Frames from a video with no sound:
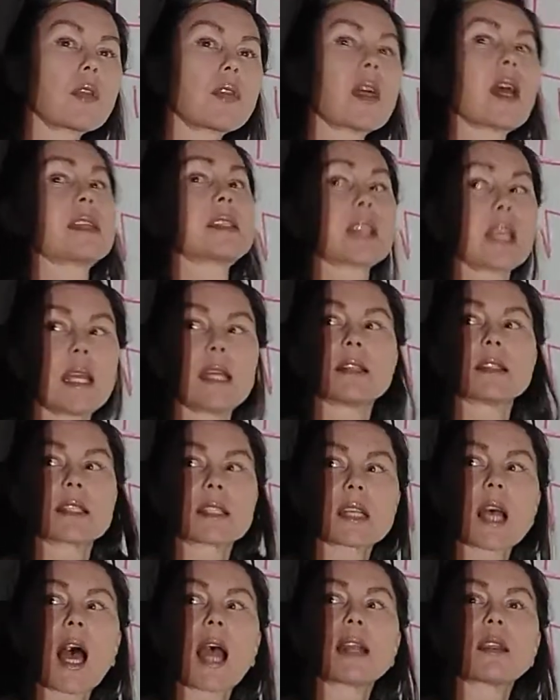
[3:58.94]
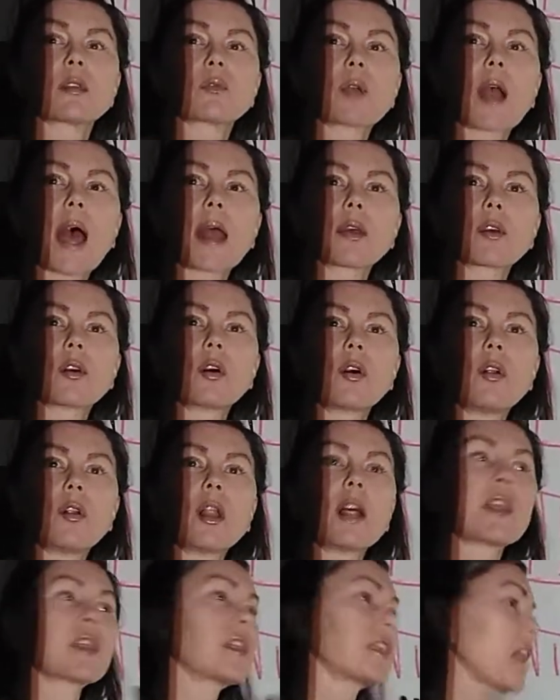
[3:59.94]
that's inside the radical?
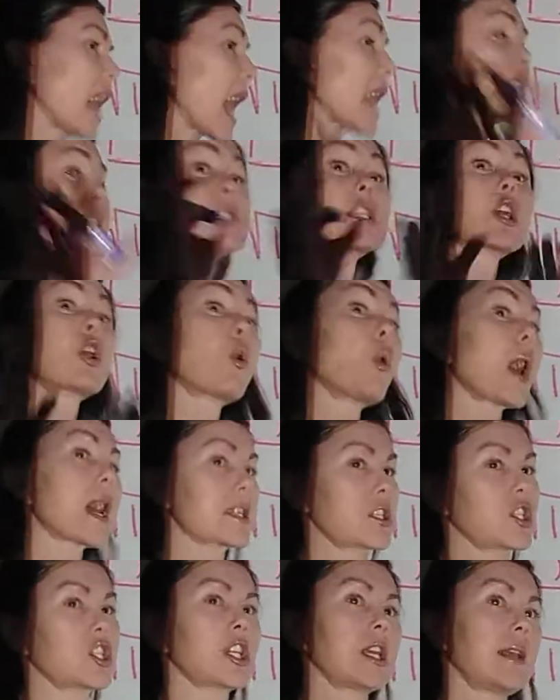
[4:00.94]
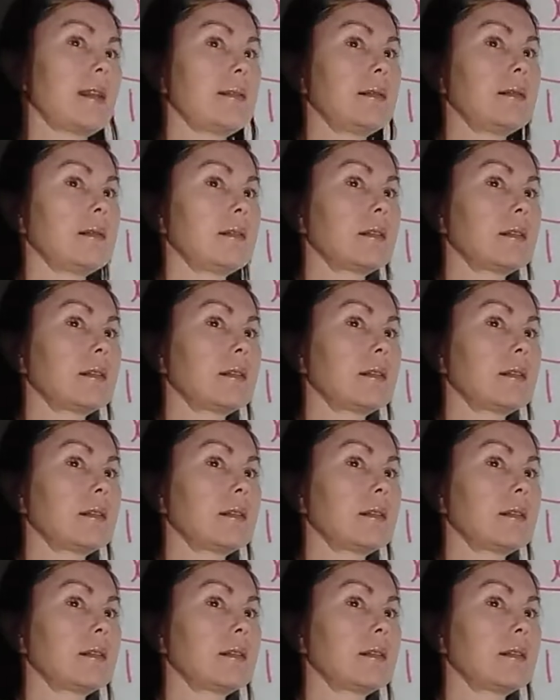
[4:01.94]
That's the question